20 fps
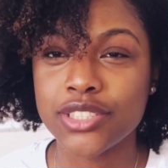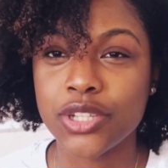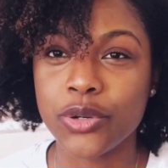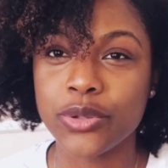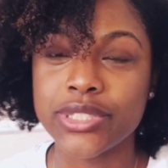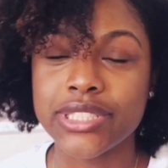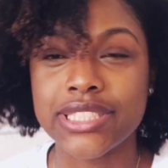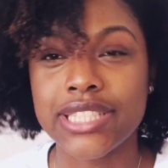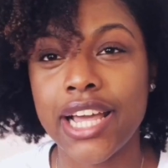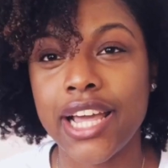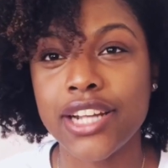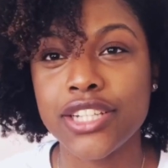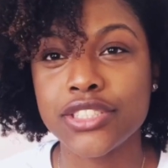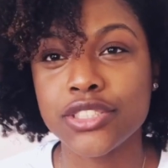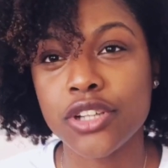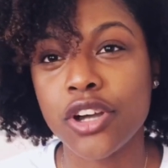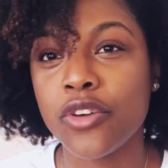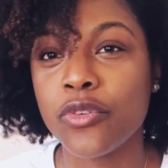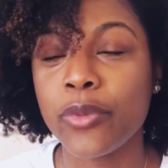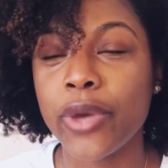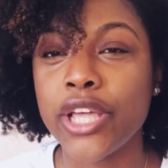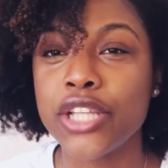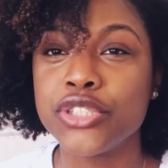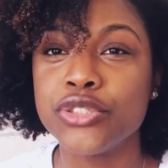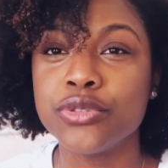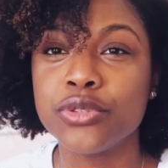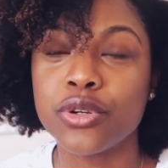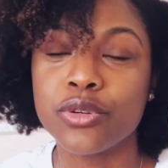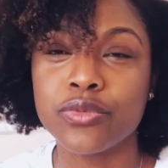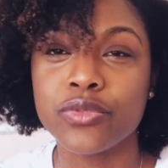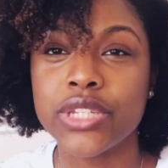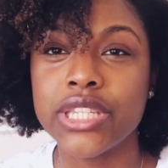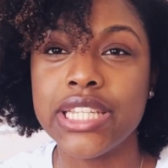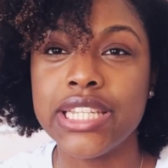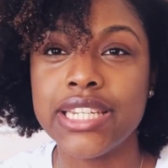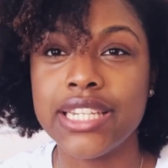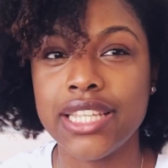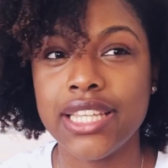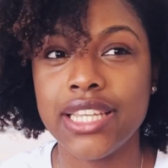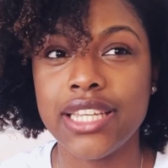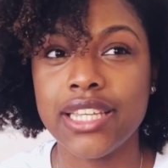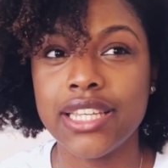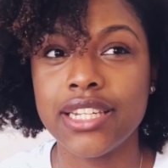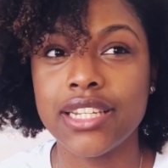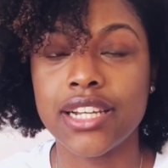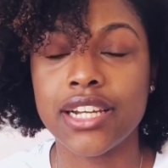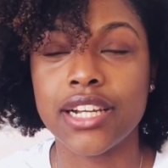so it's not a soft wax. You don't really need